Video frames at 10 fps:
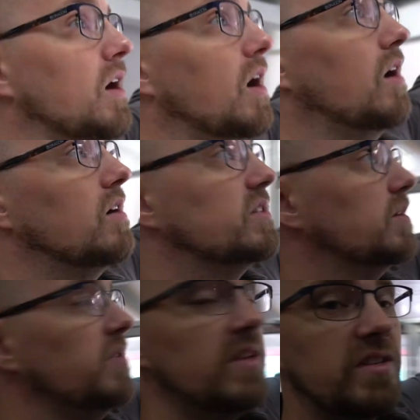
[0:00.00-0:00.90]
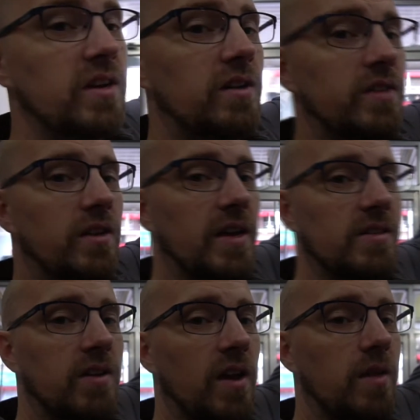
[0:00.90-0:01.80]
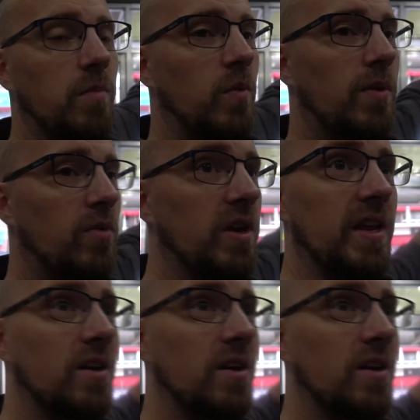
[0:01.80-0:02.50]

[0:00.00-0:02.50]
Some of this I got done last night, but we were in